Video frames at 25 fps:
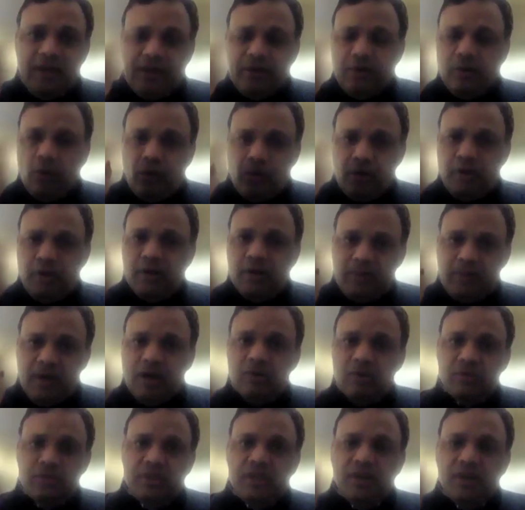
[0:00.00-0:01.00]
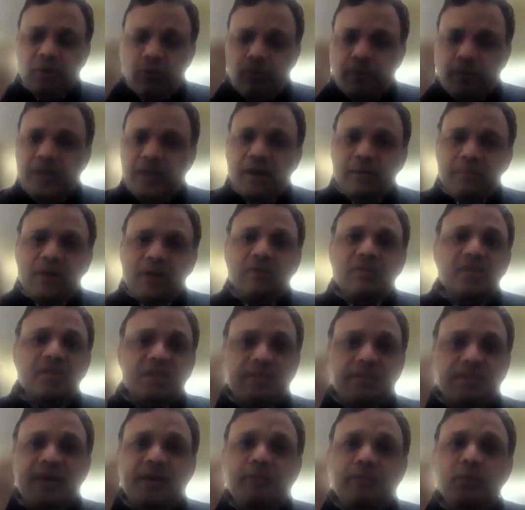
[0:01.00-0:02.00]
dollar amount, that rupee amount, is
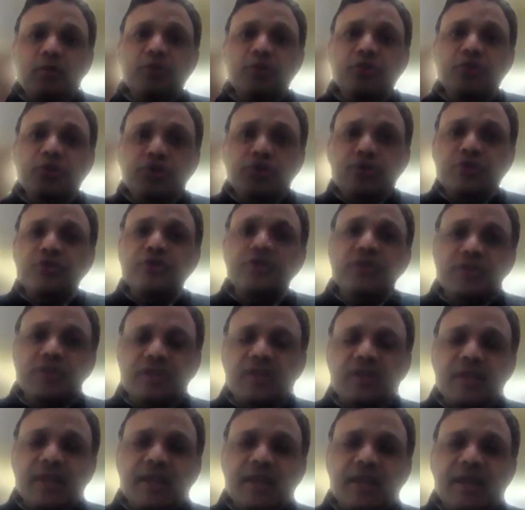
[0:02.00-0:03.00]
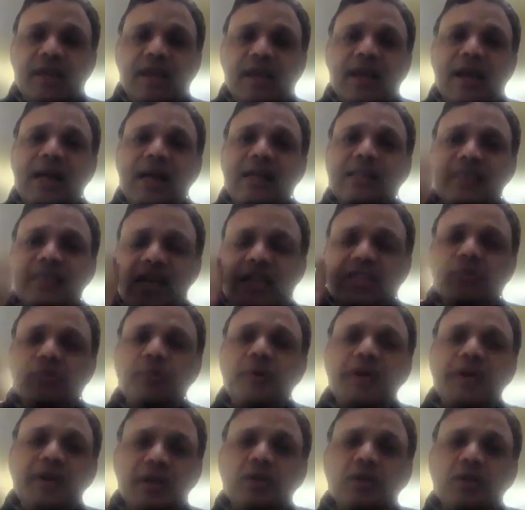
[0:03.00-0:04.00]
spent more judiciously. And that's
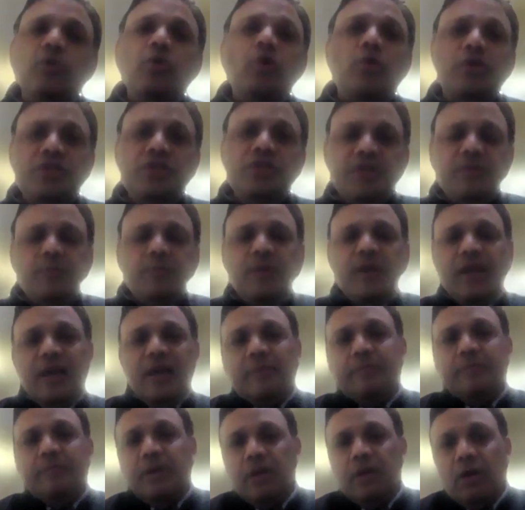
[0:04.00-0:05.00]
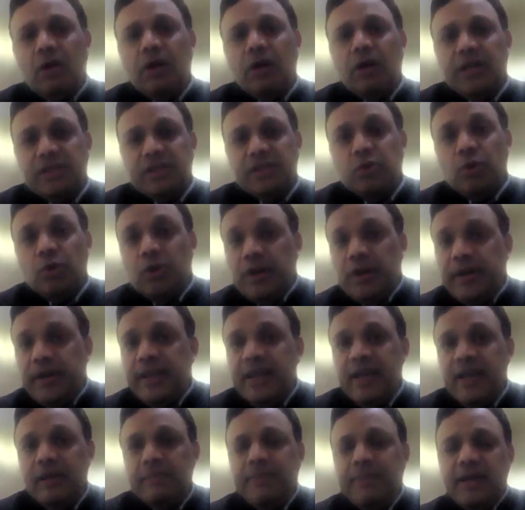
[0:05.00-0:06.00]
where technology will help a lot. It's already
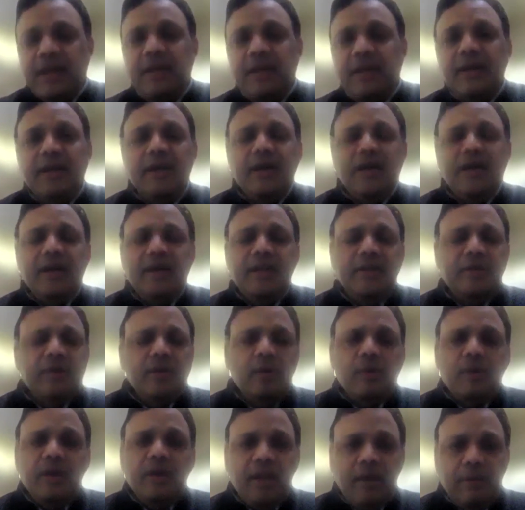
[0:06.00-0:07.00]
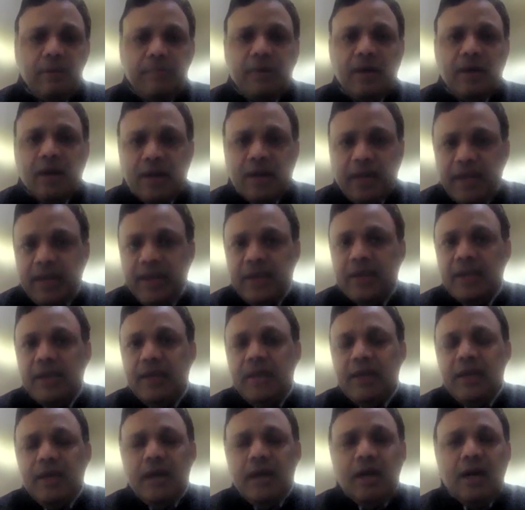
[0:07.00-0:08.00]
helping India, and it will help again
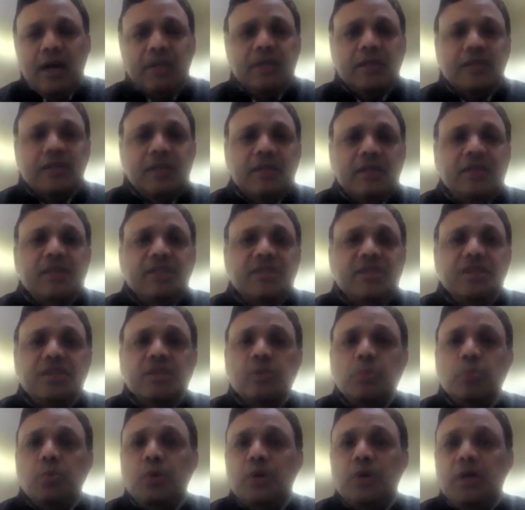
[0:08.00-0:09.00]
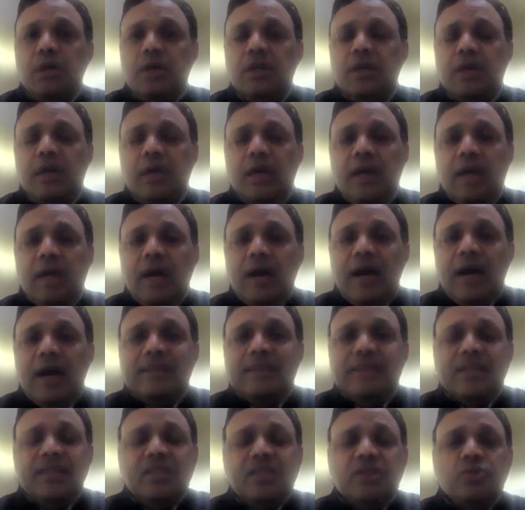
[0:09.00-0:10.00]
other countries in the world. I
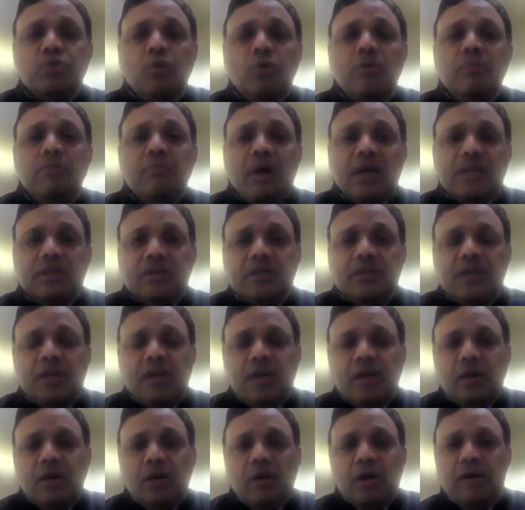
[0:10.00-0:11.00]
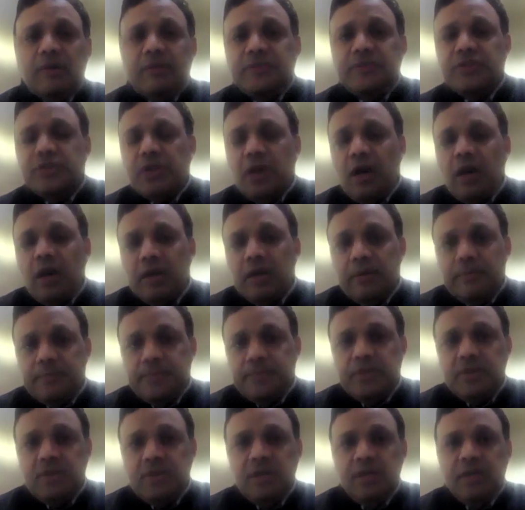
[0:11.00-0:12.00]
think this whole mantra of
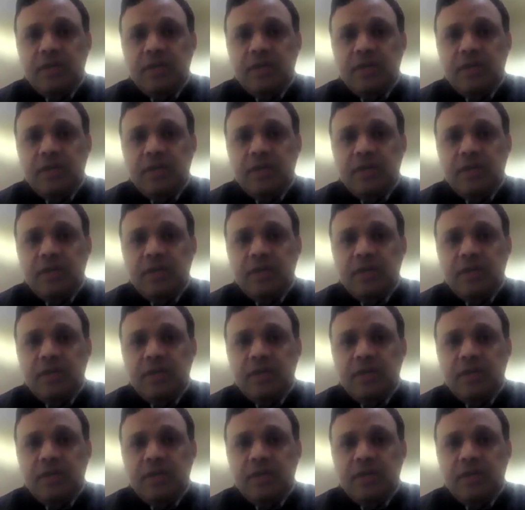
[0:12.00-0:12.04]
startups,